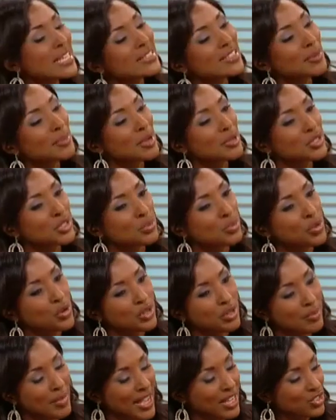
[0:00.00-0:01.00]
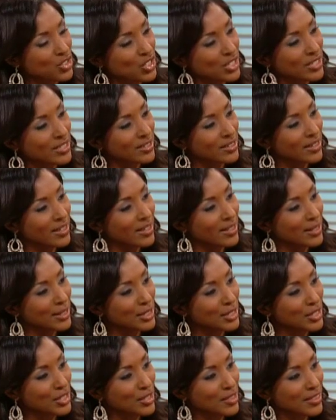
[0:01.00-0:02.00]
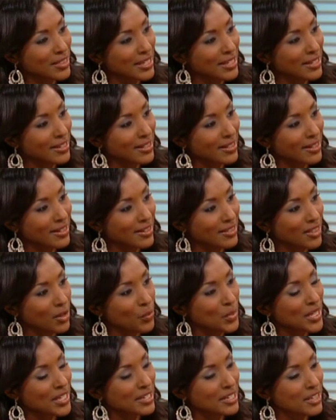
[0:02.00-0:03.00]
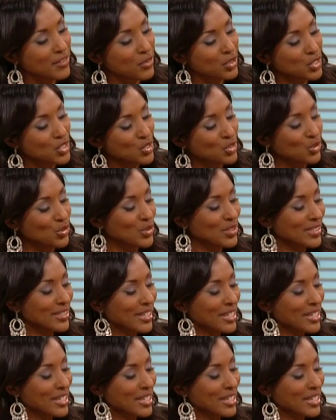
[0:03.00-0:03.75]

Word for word: is the most important magic uh, you think uh, that we can give our children,